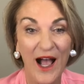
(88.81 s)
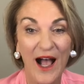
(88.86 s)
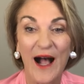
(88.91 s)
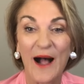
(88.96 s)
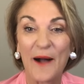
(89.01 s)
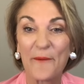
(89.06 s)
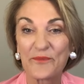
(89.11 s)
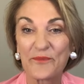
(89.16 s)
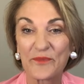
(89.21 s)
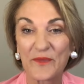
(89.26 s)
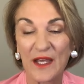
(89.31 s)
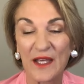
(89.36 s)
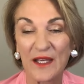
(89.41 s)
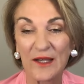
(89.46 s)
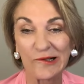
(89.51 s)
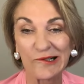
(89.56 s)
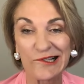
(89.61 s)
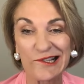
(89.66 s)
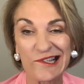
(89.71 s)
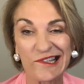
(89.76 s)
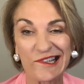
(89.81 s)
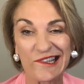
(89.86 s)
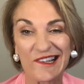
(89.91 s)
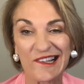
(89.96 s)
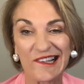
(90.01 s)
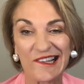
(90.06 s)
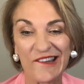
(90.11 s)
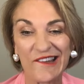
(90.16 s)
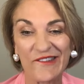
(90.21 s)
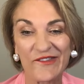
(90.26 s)
Um, he also,
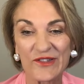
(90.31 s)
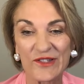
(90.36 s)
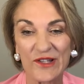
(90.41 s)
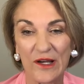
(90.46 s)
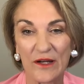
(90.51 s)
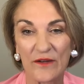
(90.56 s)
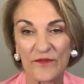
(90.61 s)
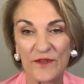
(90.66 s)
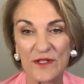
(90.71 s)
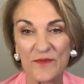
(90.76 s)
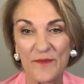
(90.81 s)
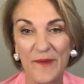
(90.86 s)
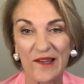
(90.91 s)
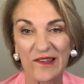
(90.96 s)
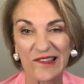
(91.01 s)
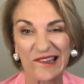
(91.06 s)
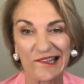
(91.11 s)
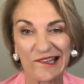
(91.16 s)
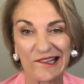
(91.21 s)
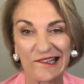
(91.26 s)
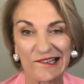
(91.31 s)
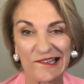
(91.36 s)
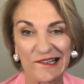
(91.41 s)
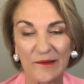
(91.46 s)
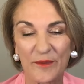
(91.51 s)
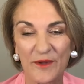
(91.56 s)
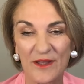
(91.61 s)
the left side of his mouth goes up.